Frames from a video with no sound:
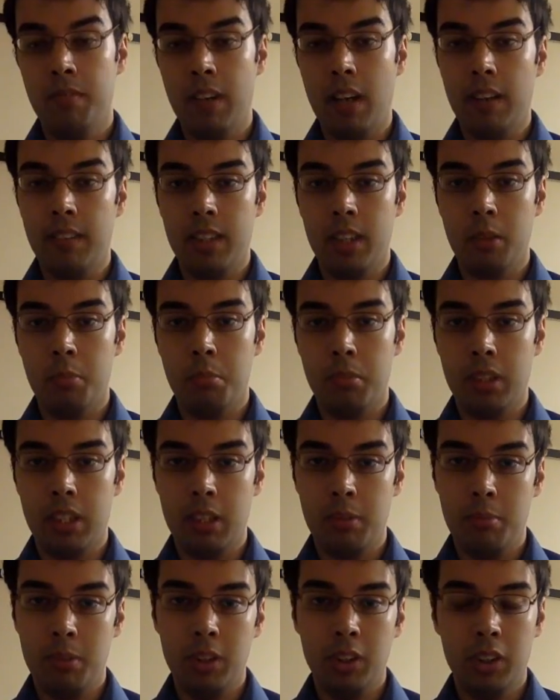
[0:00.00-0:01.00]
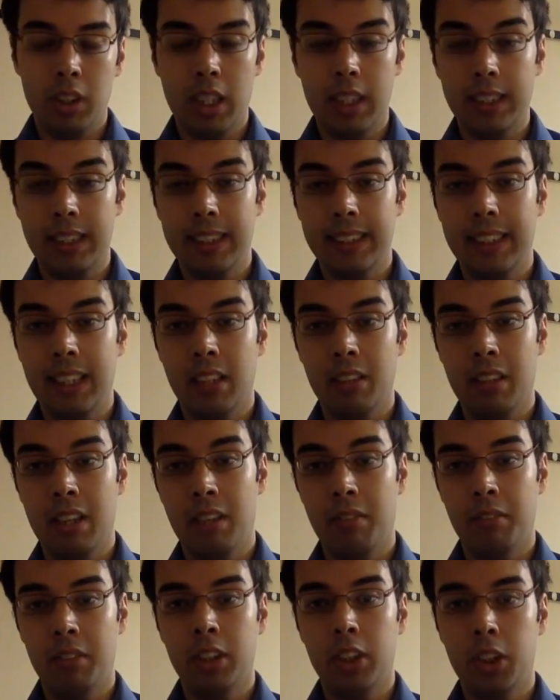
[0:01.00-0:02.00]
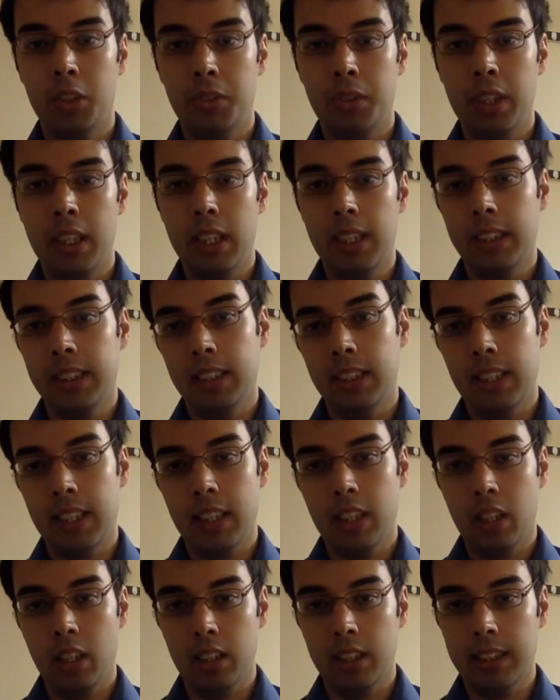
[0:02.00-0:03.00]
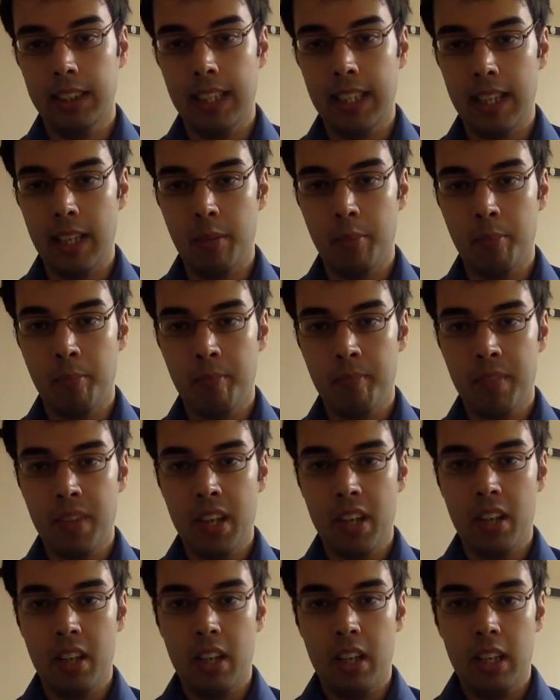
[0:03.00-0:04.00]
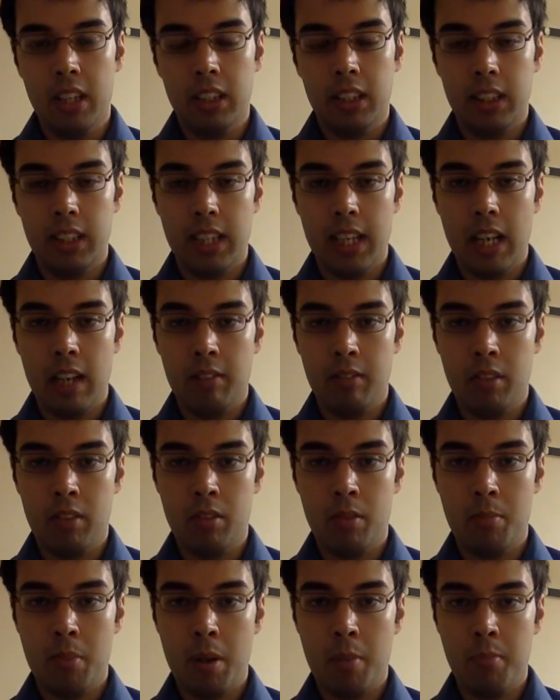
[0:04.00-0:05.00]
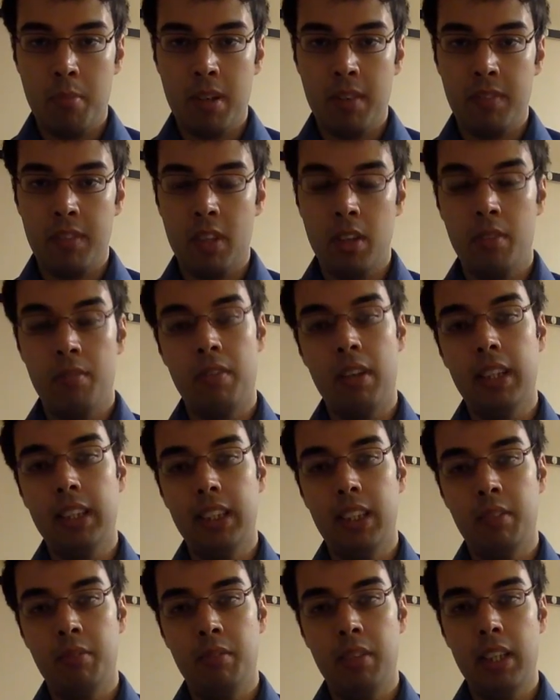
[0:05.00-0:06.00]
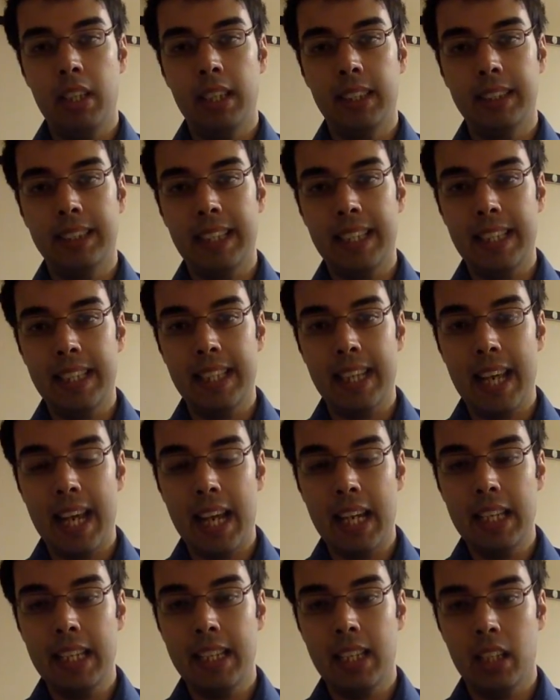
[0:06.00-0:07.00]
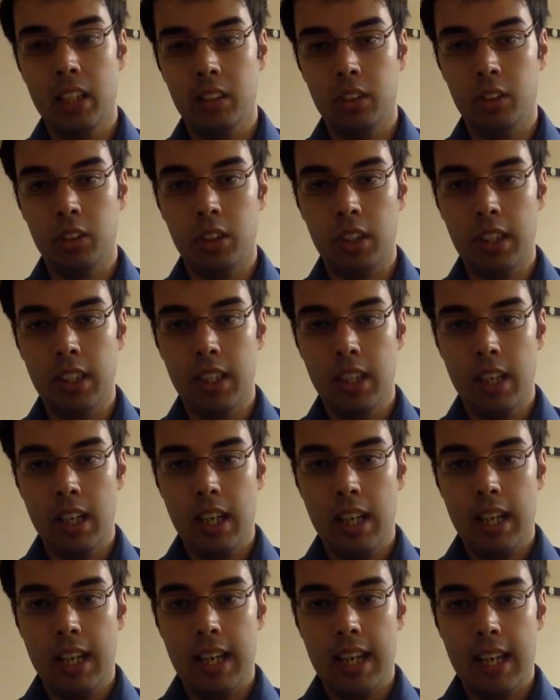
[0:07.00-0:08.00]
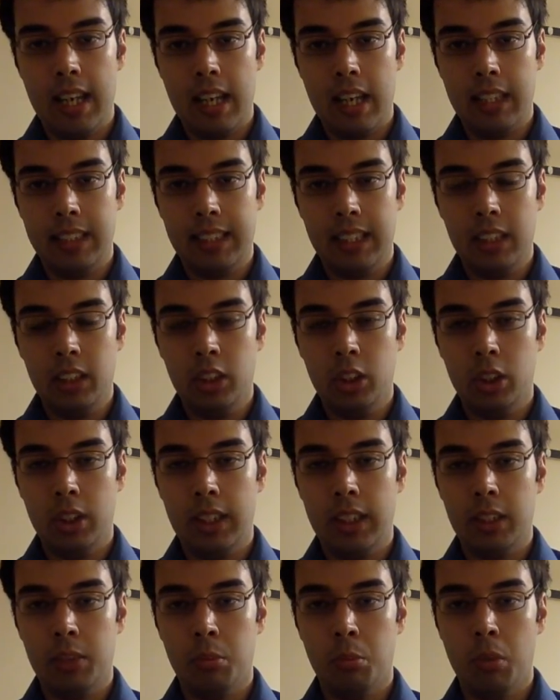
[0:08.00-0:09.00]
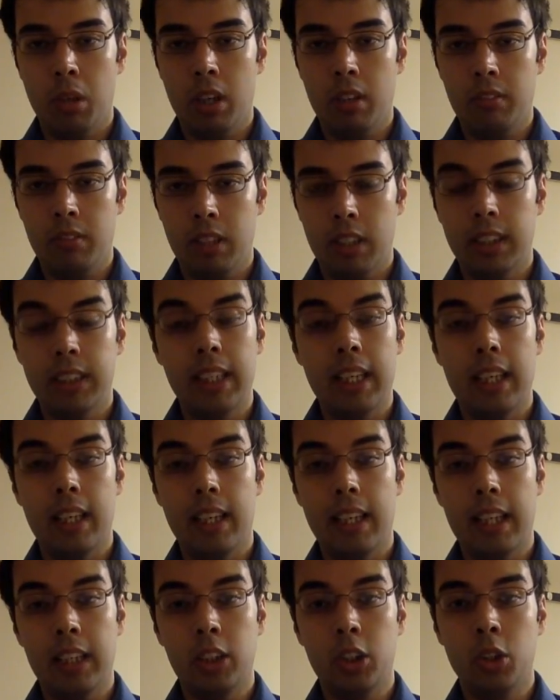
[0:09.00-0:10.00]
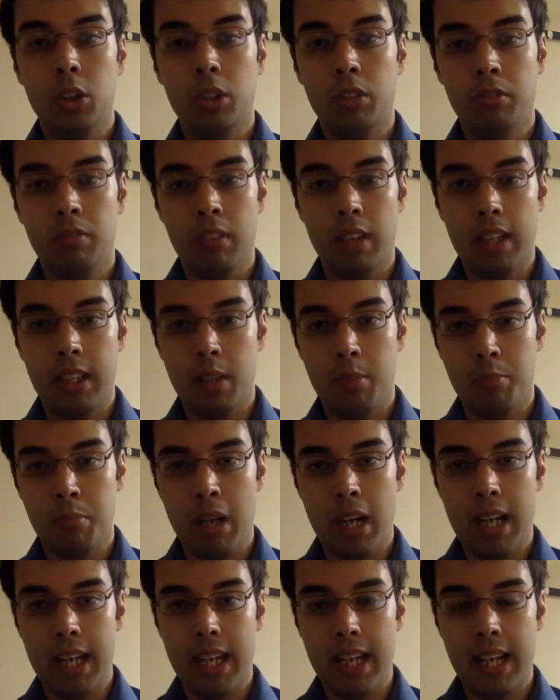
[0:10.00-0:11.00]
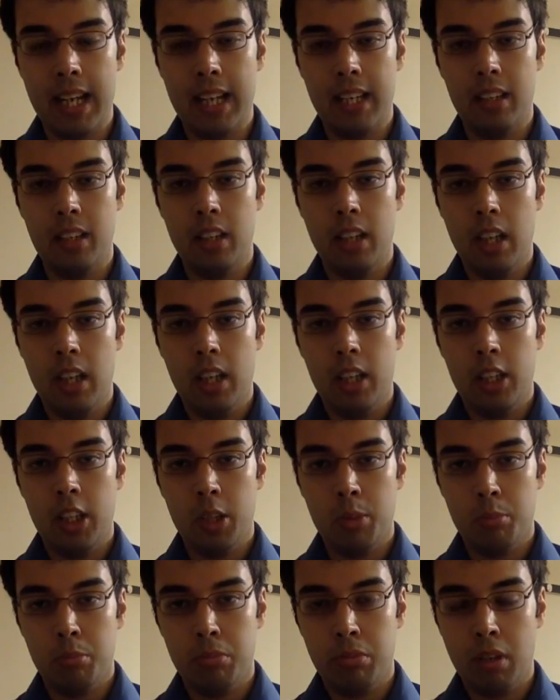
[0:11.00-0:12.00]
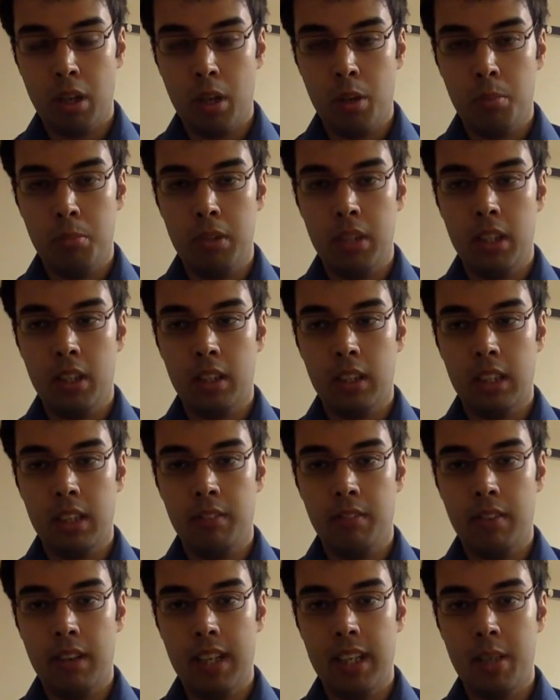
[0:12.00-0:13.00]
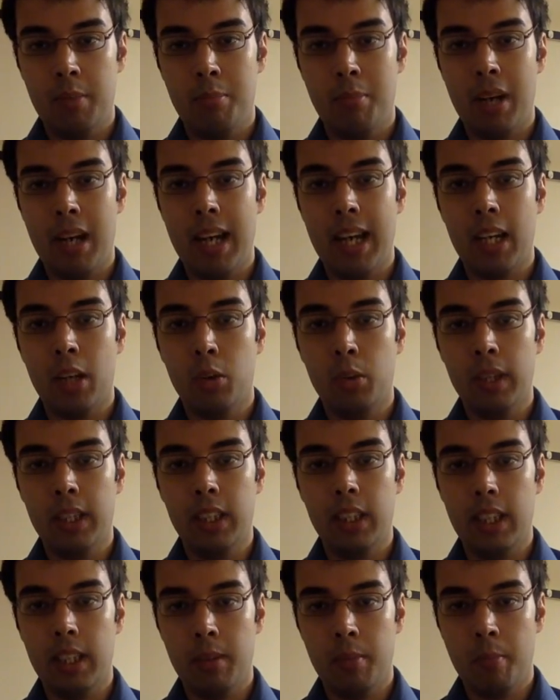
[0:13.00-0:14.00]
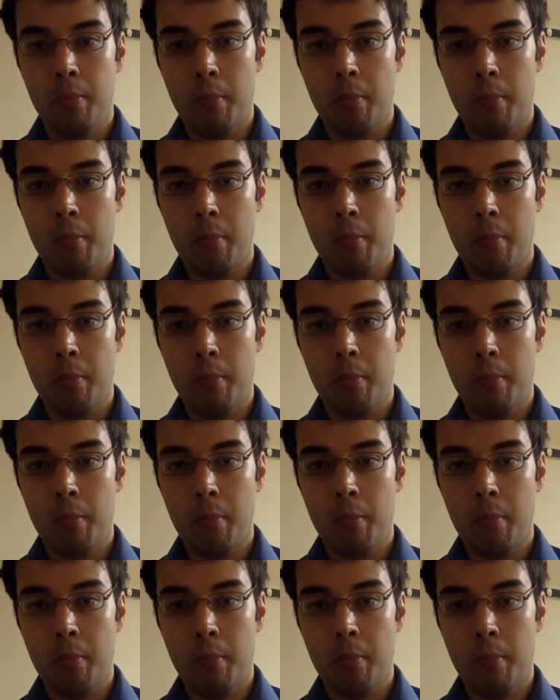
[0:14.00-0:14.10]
value, but they've been trying to sell now for 2 years and they can't sell it. So you have to remember, if you invest in real estate in any country, essentially it's worthless unless you can find a buyer, and you're probably not going to find a buyer quickly.